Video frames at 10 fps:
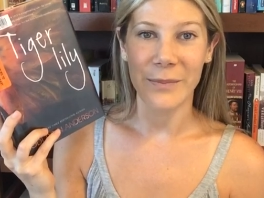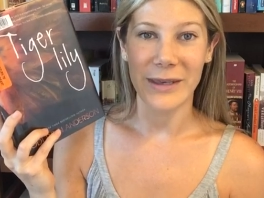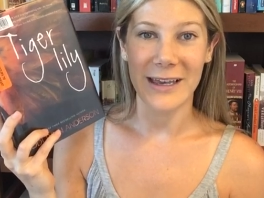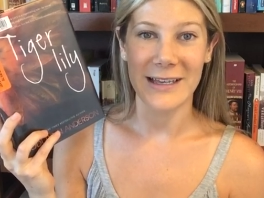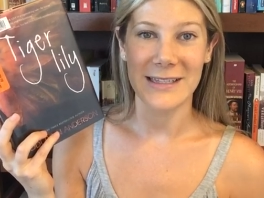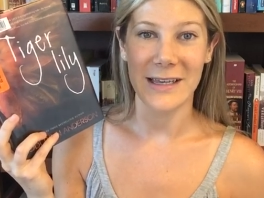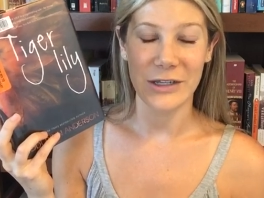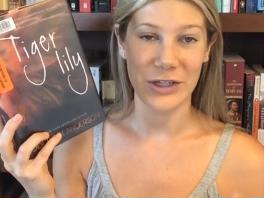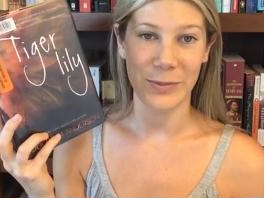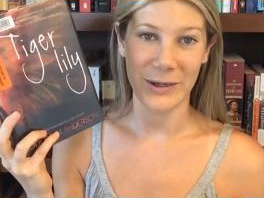because
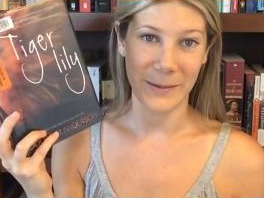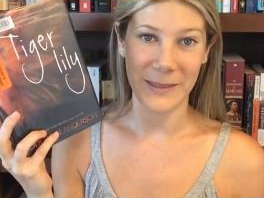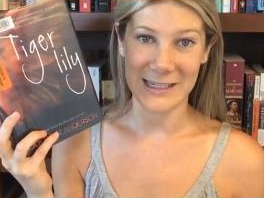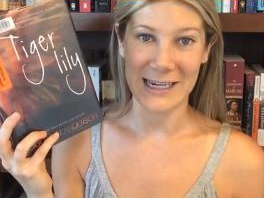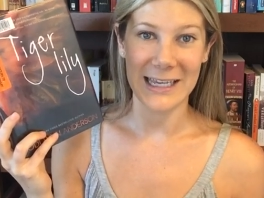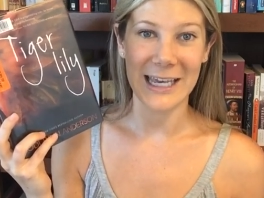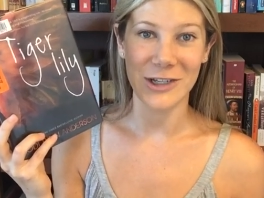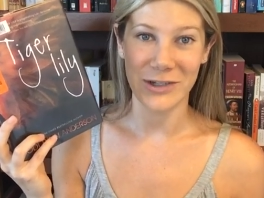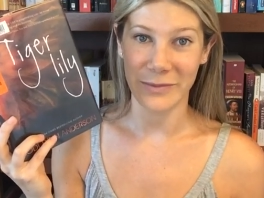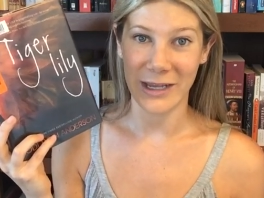she put up the
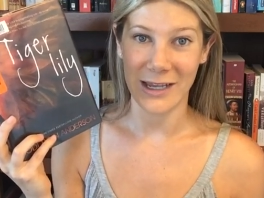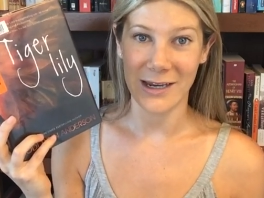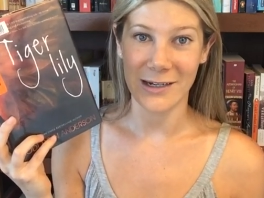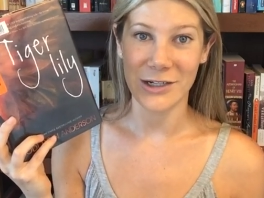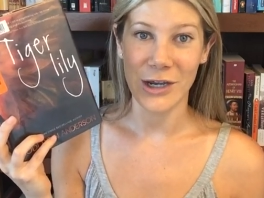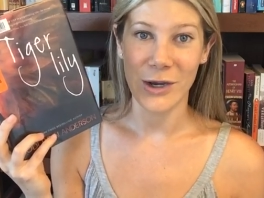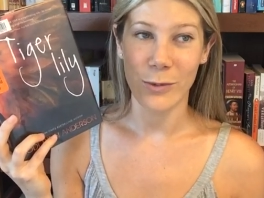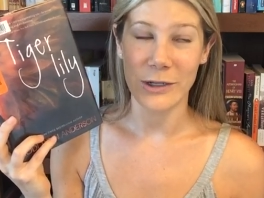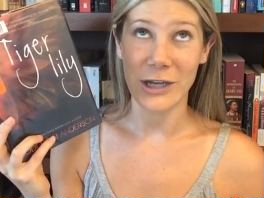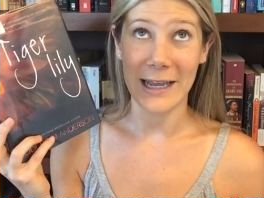dedication page,
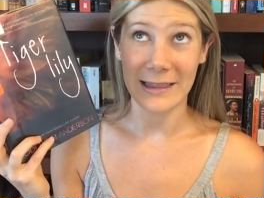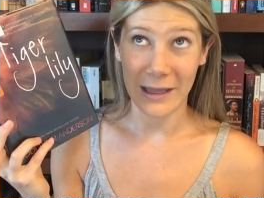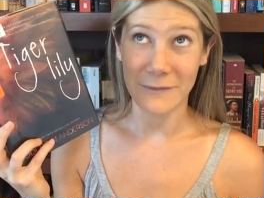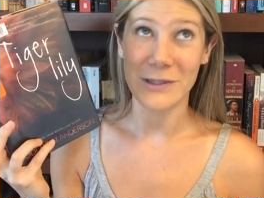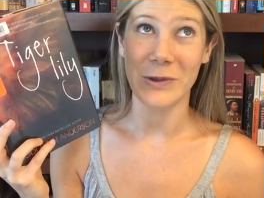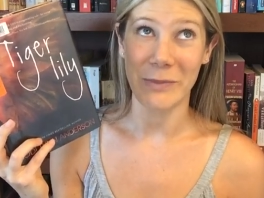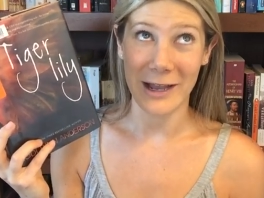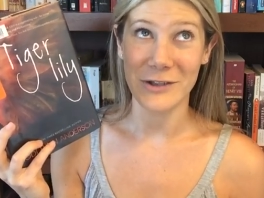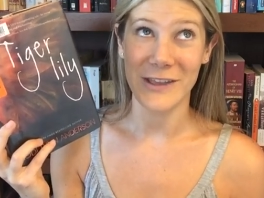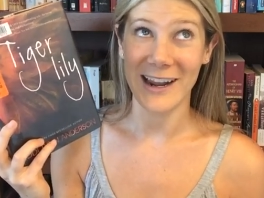which I loved so
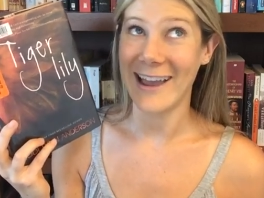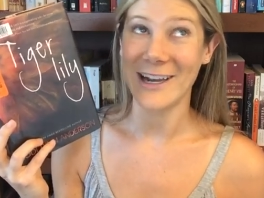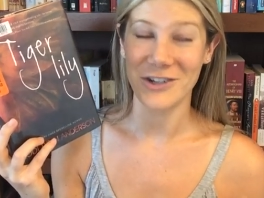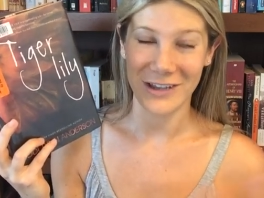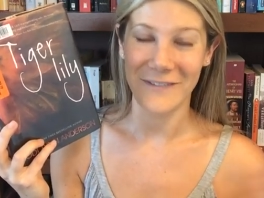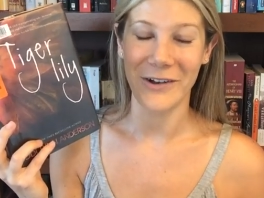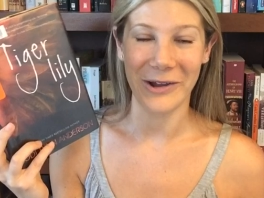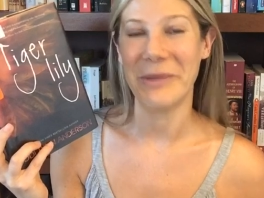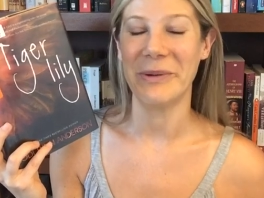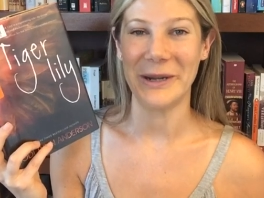much that I actually have
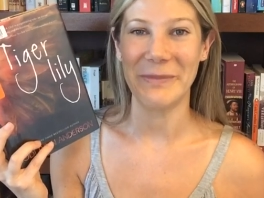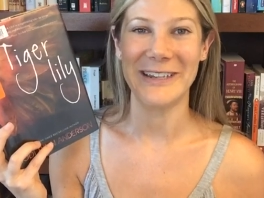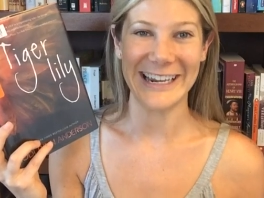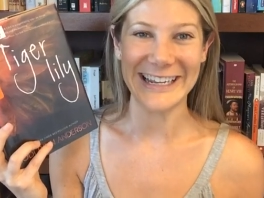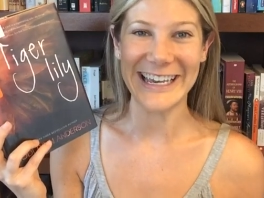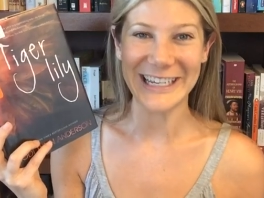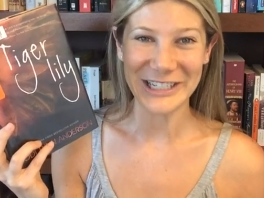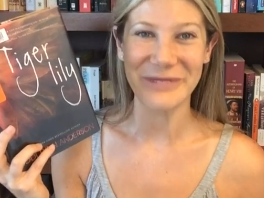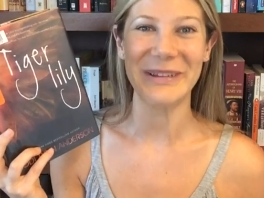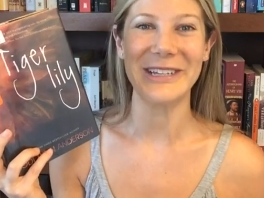gone and put up the
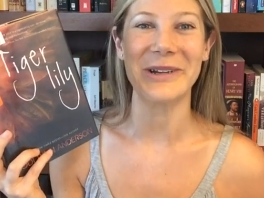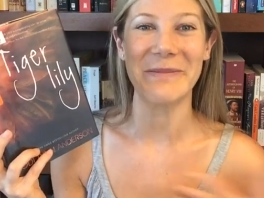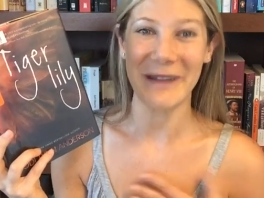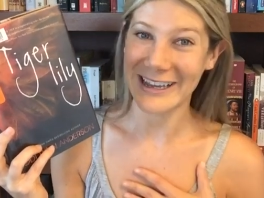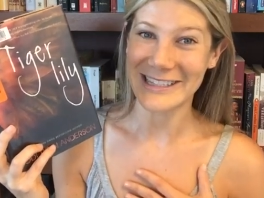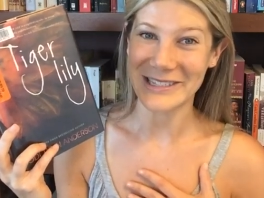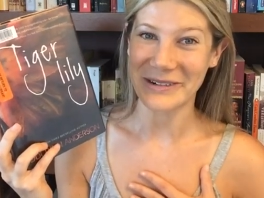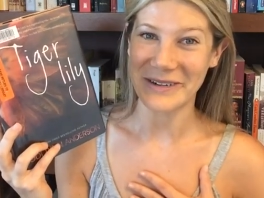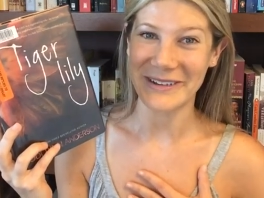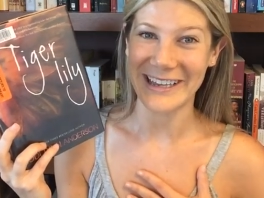dedication page on my
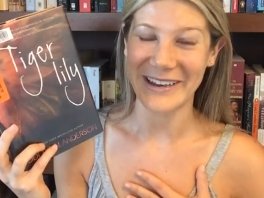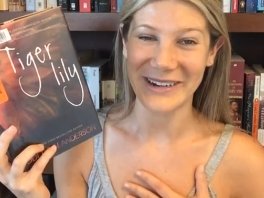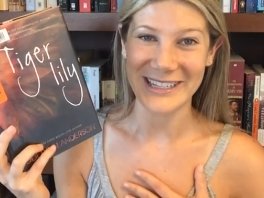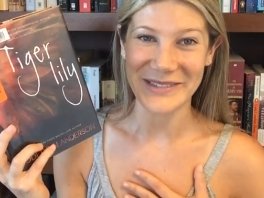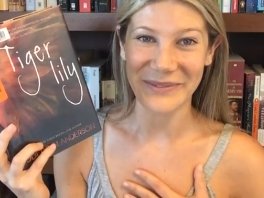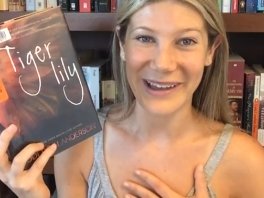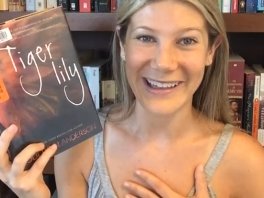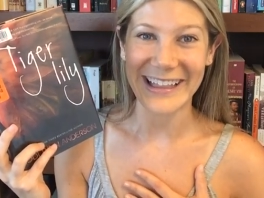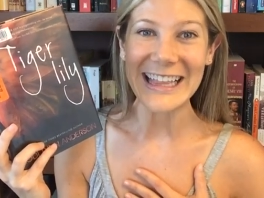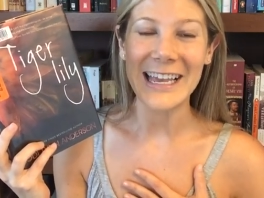Instagram account as
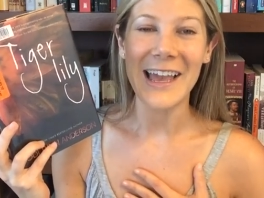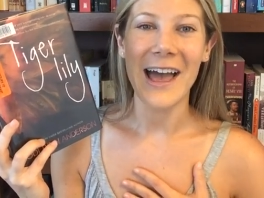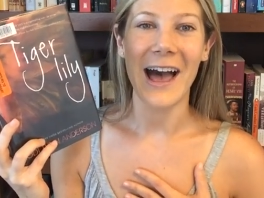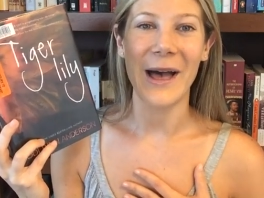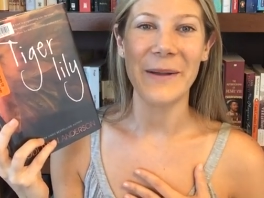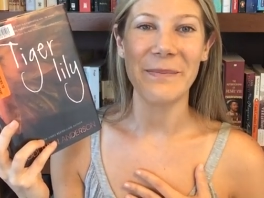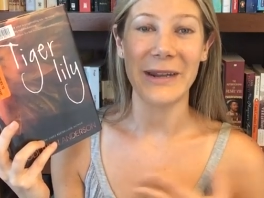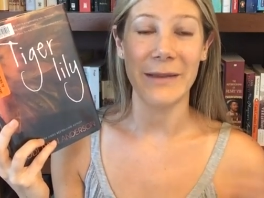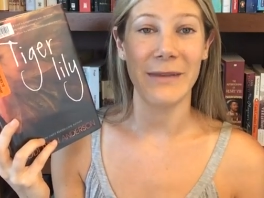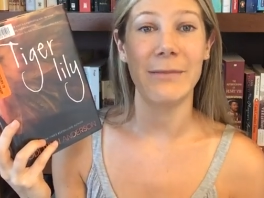well.
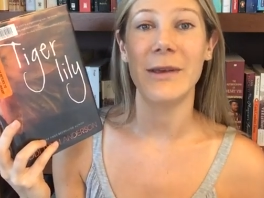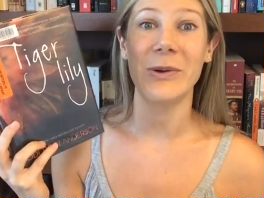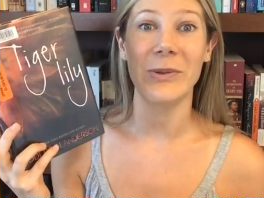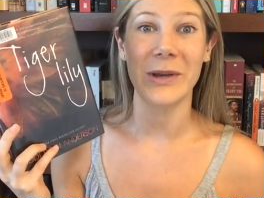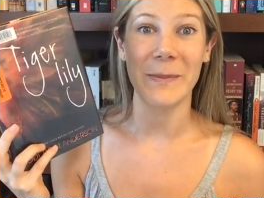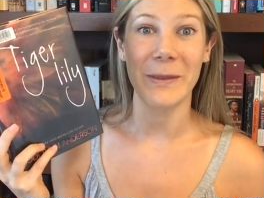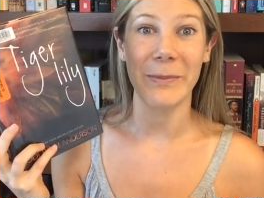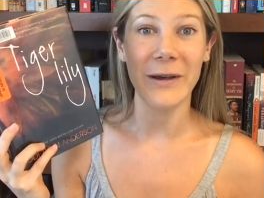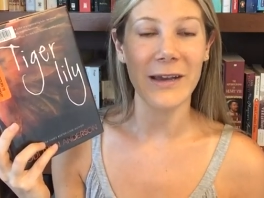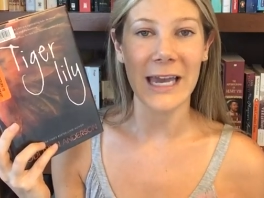But it made me go look up the
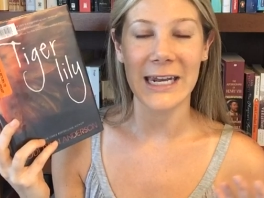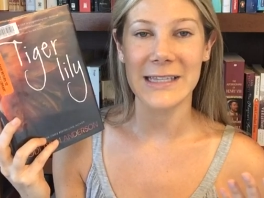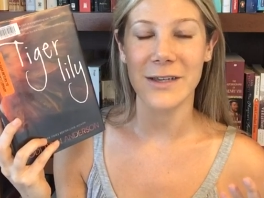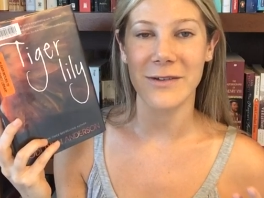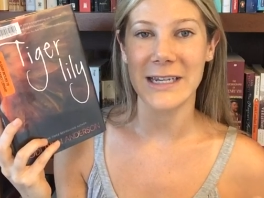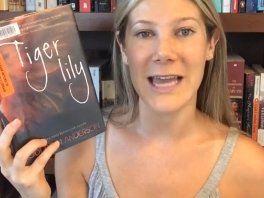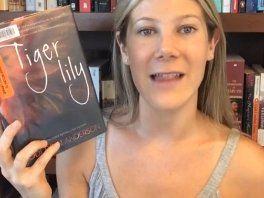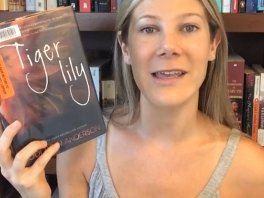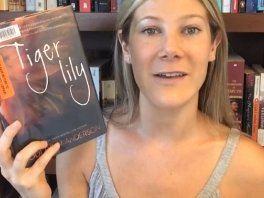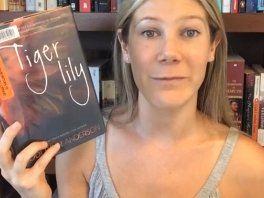book, and it's a
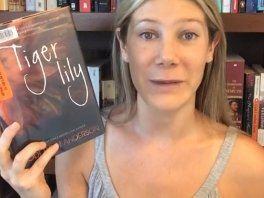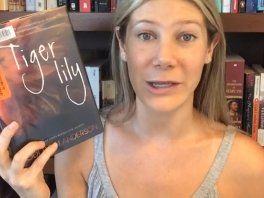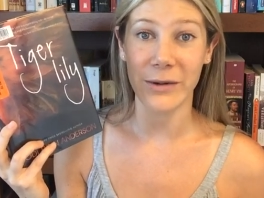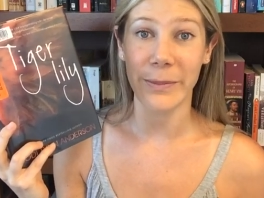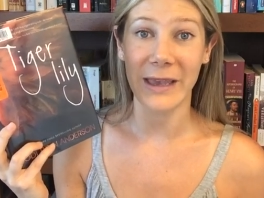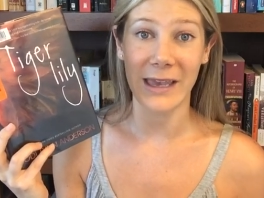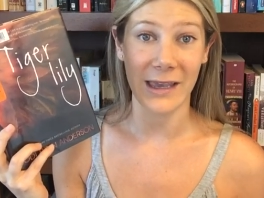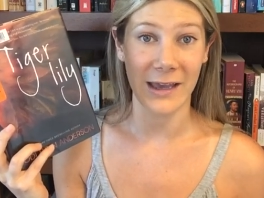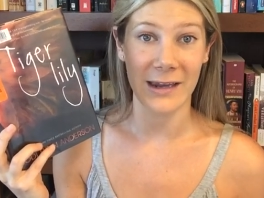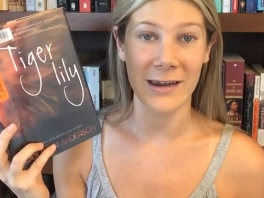retelling of Peter
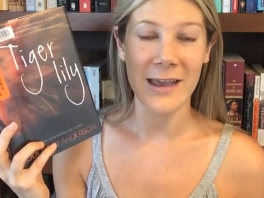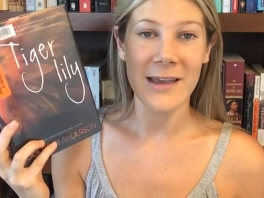Pan.